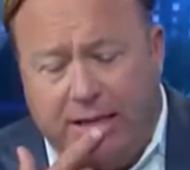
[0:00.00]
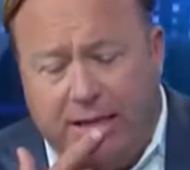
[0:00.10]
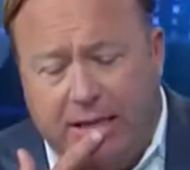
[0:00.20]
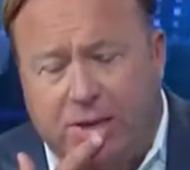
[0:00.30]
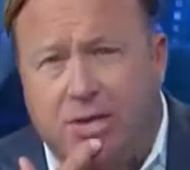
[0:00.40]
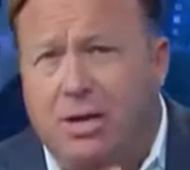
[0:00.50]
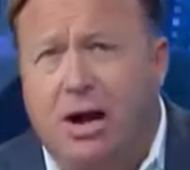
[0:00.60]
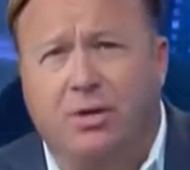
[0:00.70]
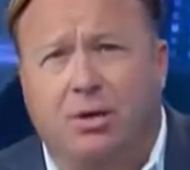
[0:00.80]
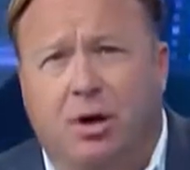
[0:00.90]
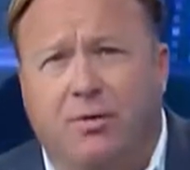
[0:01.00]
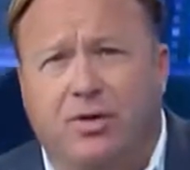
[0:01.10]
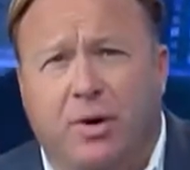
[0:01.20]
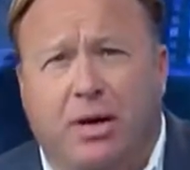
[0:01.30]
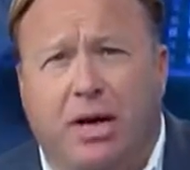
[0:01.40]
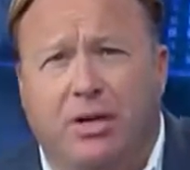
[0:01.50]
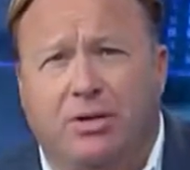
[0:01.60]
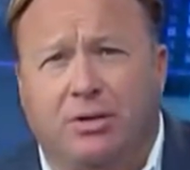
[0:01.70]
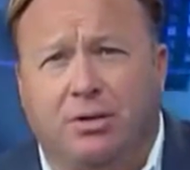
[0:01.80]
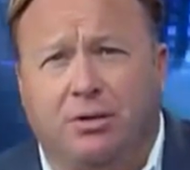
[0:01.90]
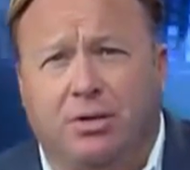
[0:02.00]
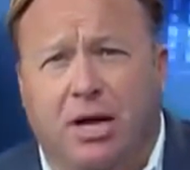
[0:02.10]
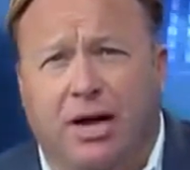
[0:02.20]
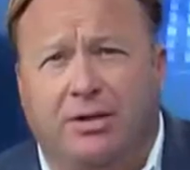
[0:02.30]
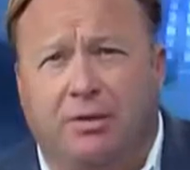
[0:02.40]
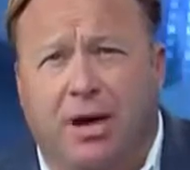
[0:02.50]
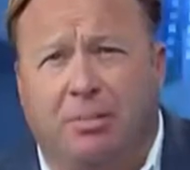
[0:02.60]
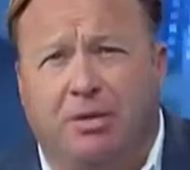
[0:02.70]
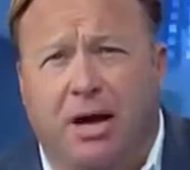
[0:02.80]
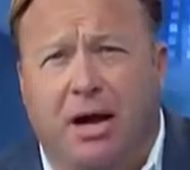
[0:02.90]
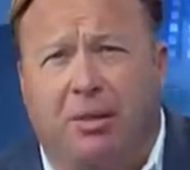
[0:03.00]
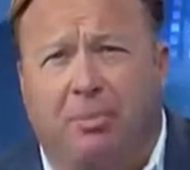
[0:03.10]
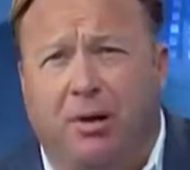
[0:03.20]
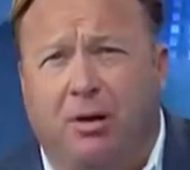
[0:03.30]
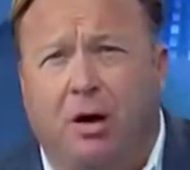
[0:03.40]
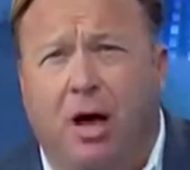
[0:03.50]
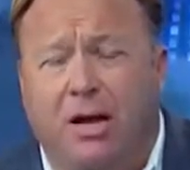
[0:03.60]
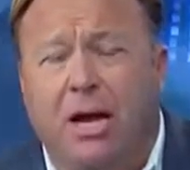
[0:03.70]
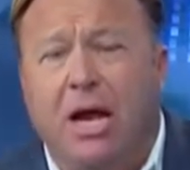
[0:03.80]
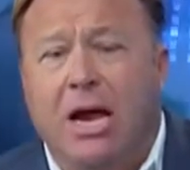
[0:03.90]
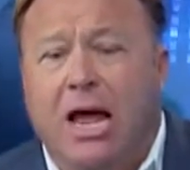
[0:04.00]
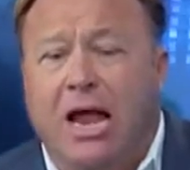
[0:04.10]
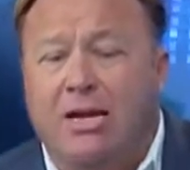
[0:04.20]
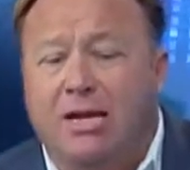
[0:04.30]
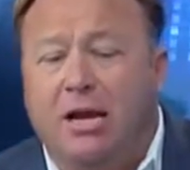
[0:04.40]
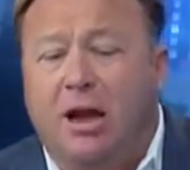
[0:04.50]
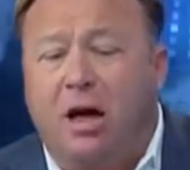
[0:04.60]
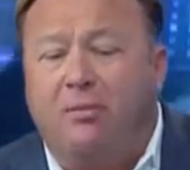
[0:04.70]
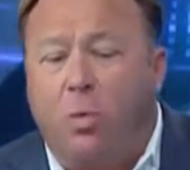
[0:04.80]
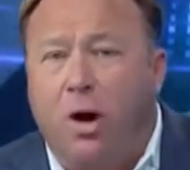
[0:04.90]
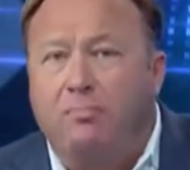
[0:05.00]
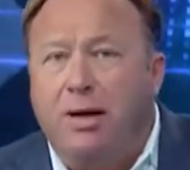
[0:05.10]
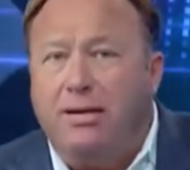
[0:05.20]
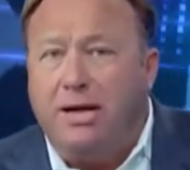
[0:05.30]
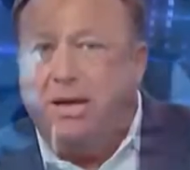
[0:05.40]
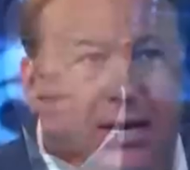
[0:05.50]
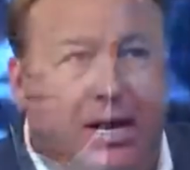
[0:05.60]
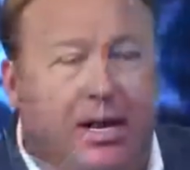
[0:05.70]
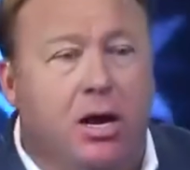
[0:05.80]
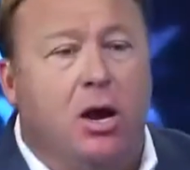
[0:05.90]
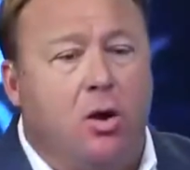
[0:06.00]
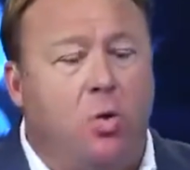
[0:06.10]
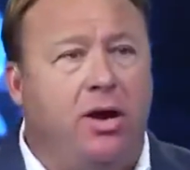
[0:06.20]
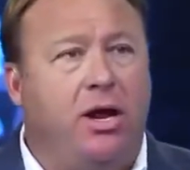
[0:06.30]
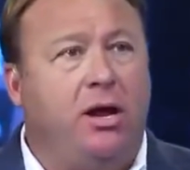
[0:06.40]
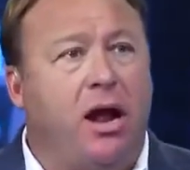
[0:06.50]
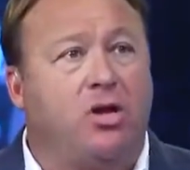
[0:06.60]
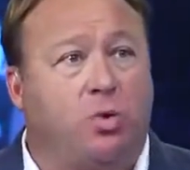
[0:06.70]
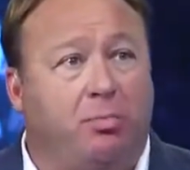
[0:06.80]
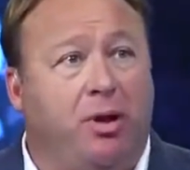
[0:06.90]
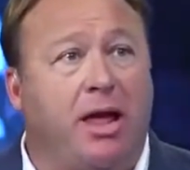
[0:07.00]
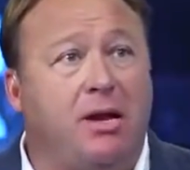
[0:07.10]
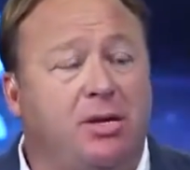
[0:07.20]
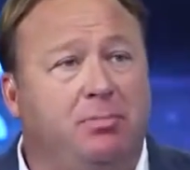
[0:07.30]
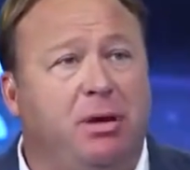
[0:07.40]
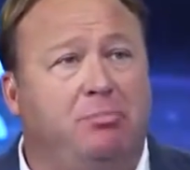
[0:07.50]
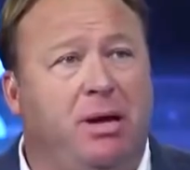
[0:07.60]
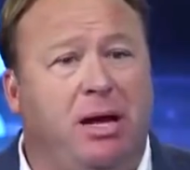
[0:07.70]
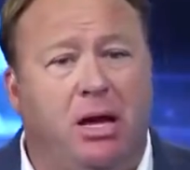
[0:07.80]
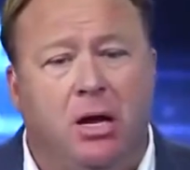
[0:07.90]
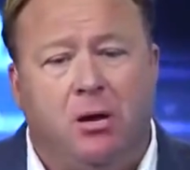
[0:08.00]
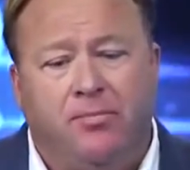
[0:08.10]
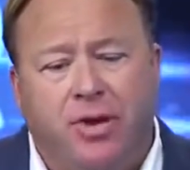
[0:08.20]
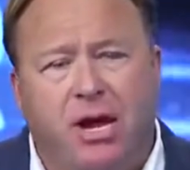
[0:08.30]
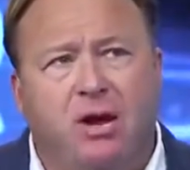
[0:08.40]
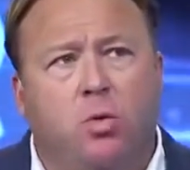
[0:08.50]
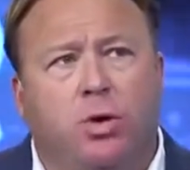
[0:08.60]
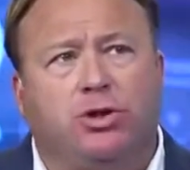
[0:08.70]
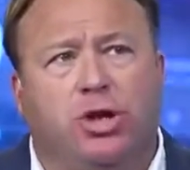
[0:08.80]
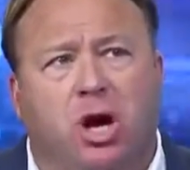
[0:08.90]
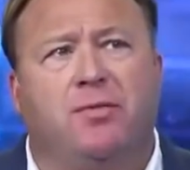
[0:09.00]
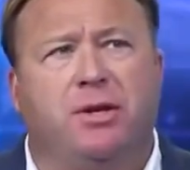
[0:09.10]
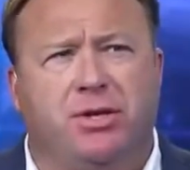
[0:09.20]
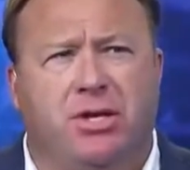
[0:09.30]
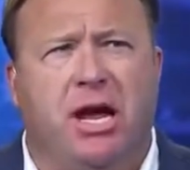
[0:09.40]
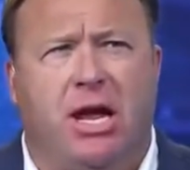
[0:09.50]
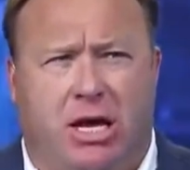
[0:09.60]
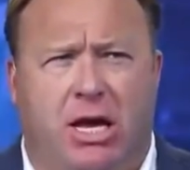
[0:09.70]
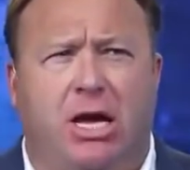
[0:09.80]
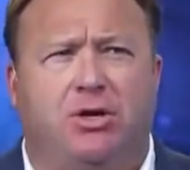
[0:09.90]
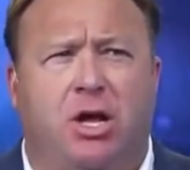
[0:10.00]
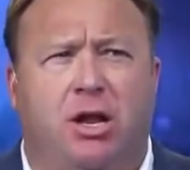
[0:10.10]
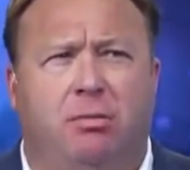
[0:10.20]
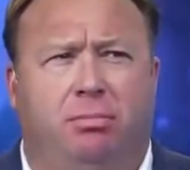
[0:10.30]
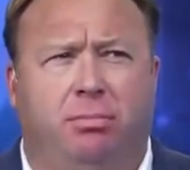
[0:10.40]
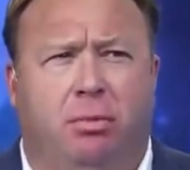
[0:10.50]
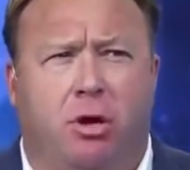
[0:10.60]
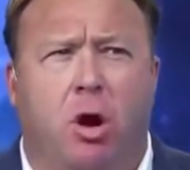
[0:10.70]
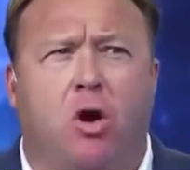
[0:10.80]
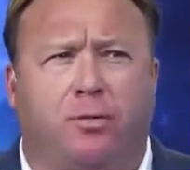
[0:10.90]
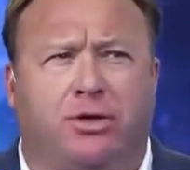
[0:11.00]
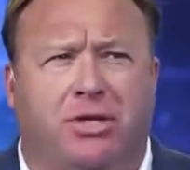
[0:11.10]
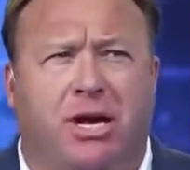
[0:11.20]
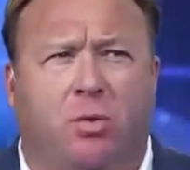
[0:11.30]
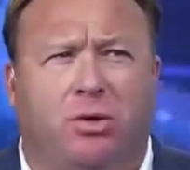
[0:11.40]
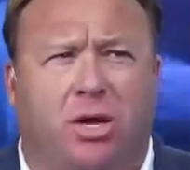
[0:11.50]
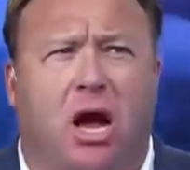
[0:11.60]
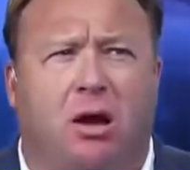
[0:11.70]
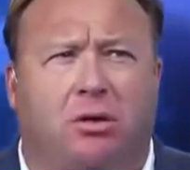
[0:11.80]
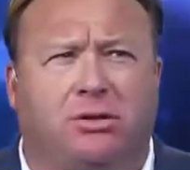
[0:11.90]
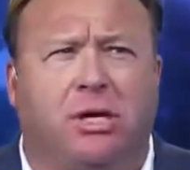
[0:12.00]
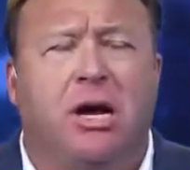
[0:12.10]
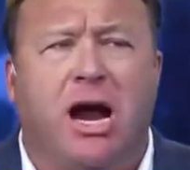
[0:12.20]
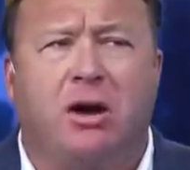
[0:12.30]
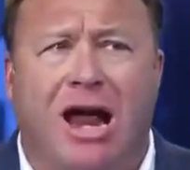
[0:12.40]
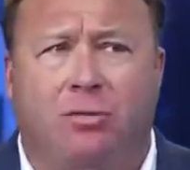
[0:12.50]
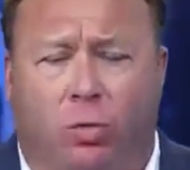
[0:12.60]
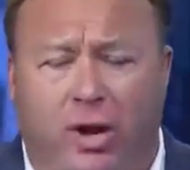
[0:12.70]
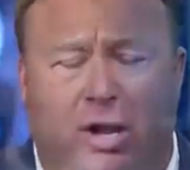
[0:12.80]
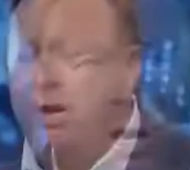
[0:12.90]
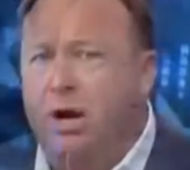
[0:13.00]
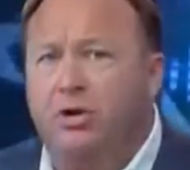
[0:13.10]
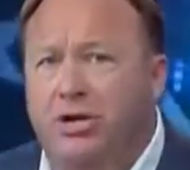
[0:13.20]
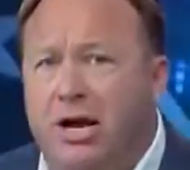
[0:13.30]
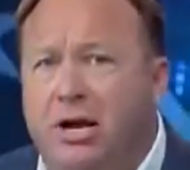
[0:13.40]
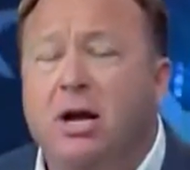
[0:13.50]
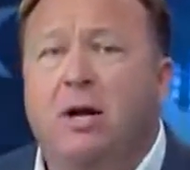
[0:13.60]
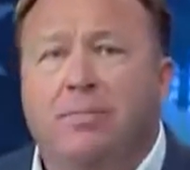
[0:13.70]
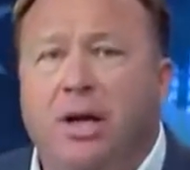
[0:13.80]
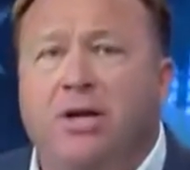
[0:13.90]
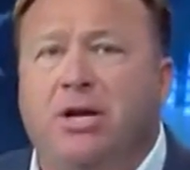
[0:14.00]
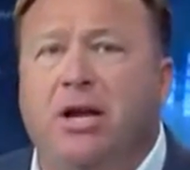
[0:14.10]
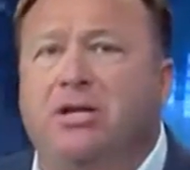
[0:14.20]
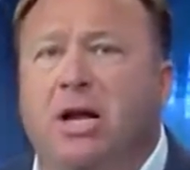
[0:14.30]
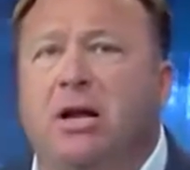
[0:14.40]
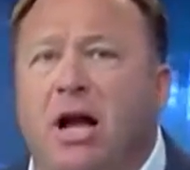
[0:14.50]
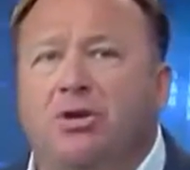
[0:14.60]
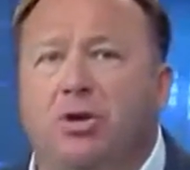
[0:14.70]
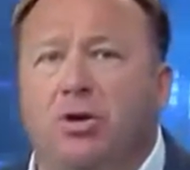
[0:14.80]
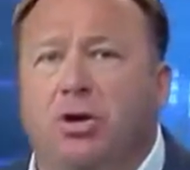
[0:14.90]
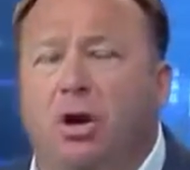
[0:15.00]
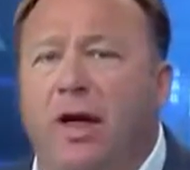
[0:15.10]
He did just announce all these regulations that are designed so companies can't operate are gone. And I did love one big thing he did. When he announced we're pulling out of TPP, he didn't reserve it and say he's going to, you know, oversee it with Congress and renegotiate it. He said it's unconstitutional.